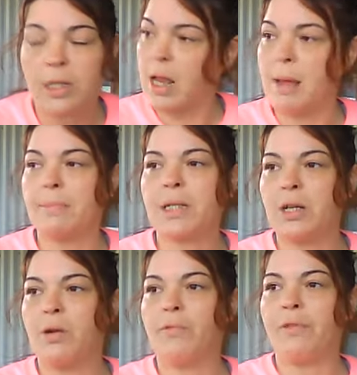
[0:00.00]
I'm
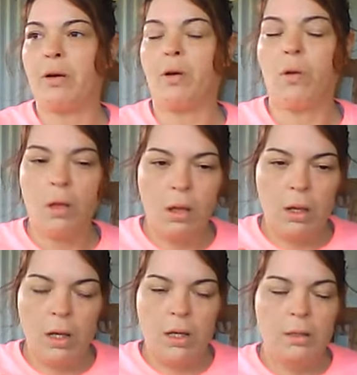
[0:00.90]
still feel
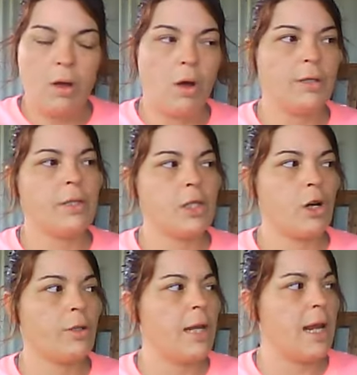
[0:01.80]
on
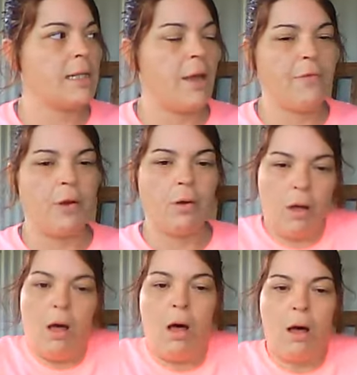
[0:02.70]
certain days I feel,
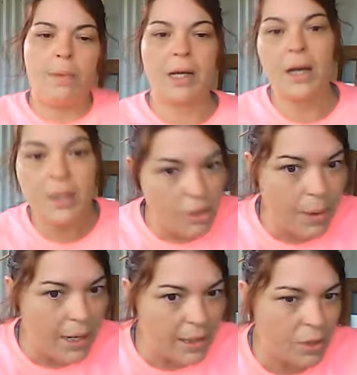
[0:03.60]
oh, my guts are
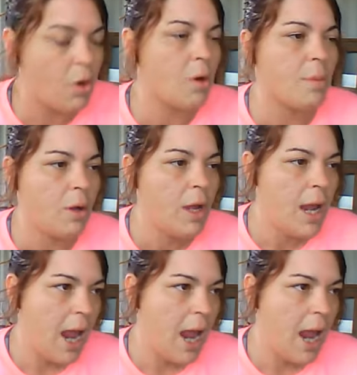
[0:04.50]
back to normal.